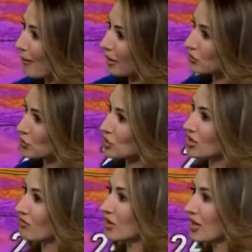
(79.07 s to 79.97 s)
Mountains are
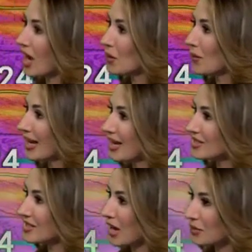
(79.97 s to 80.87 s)
seeing very high wind
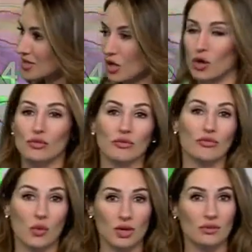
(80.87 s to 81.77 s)
gusts. I would say over
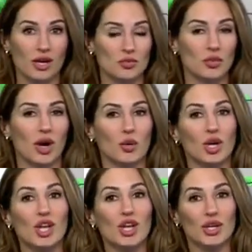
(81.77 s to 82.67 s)
40 miles per hour
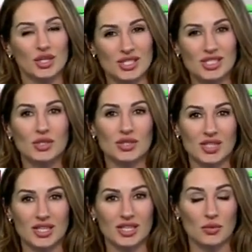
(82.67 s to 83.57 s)
could still
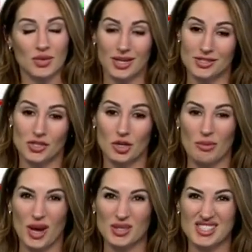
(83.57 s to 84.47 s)
see gusts near
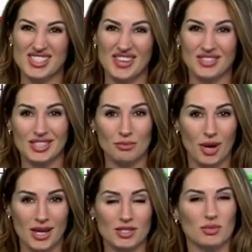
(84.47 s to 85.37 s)
about 70
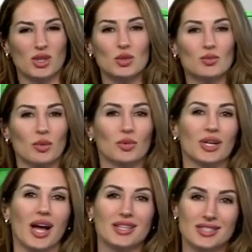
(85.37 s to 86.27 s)
possibly. Those would be pretty
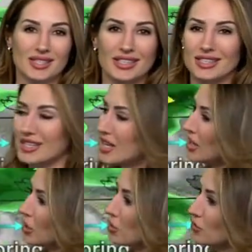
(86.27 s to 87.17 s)
isolated.
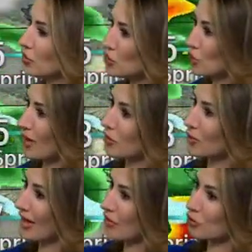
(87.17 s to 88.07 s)
Here's future weather.
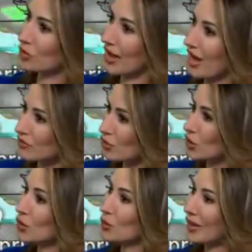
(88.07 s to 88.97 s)
We head through the
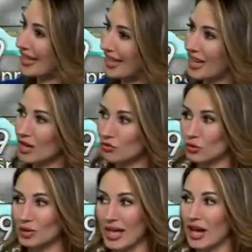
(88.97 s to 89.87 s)
afternoon. We cannot
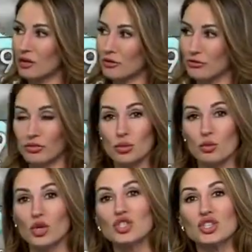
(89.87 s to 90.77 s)
rule out a few
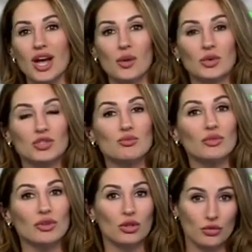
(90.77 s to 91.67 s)
more showers
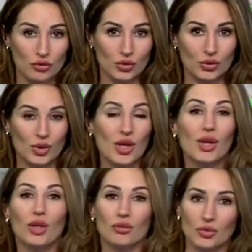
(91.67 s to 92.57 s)
moving through
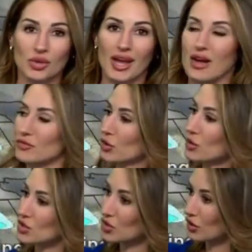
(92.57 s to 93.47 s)
through the afternoon.
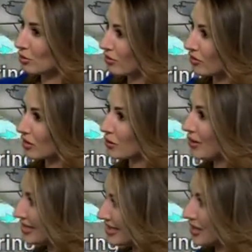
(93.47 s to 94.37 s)
Still going to be very
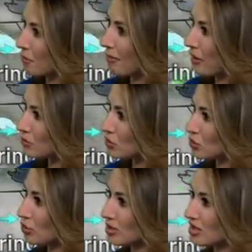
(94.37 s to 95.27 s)
windy. Mountains will
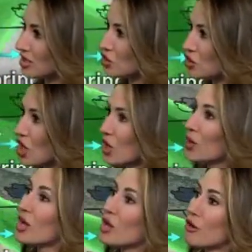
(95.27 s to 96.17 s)
still be seeing snow,
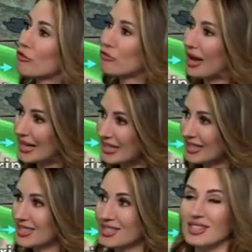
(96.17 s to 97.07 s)

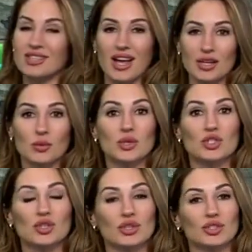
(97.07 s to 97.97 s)
Finally, tonight we
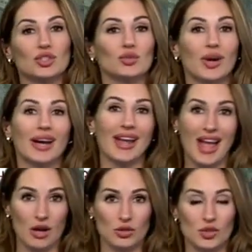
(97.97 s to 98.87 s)
start to dry
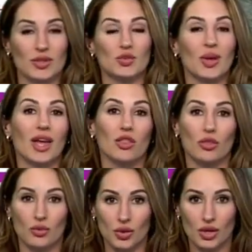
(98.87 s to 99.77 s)
out. So as we head
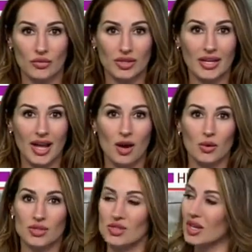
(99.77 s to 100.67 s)
through the overnight
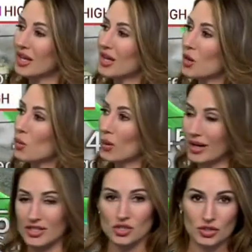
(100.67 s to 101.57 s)
hours, we're
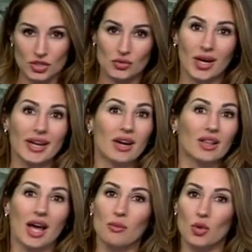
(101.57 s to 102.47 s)
going to start to dry out a
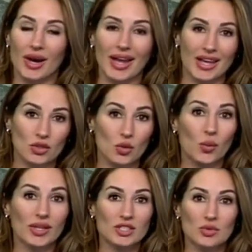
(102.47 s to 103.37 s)
lot more and the
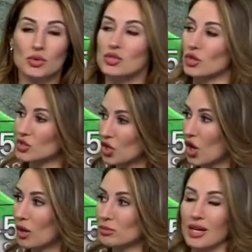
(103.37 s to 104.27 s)
winds will start to
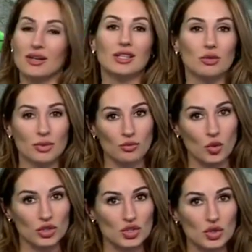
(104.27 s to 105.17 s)
calm down a little bit
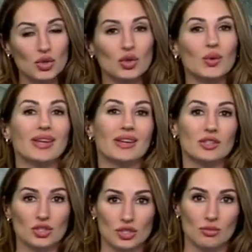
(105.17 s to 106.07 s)
more too
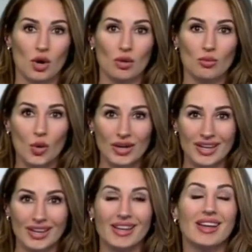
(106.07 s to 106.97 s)
into tomorrow
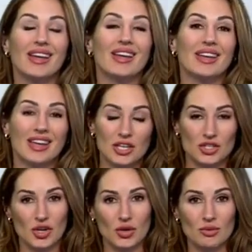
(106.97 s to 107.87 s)
morning. It is
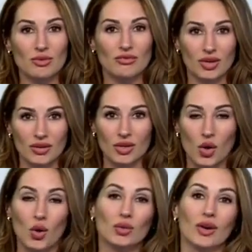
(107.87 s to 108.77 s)
going to be very
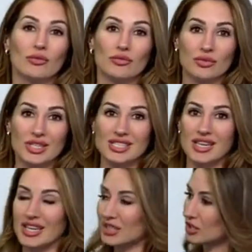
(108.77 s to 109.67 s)
cold around freezing
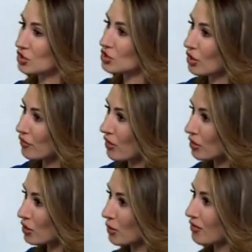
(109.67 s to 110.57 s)
inland. So far,
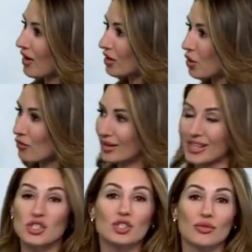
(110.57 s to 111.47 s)
though, we've had over an
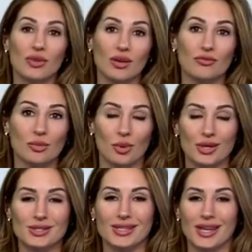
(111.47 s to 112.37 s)
inch of rain for
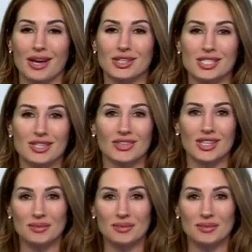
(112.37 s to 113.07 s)
parts of the county, Stephen.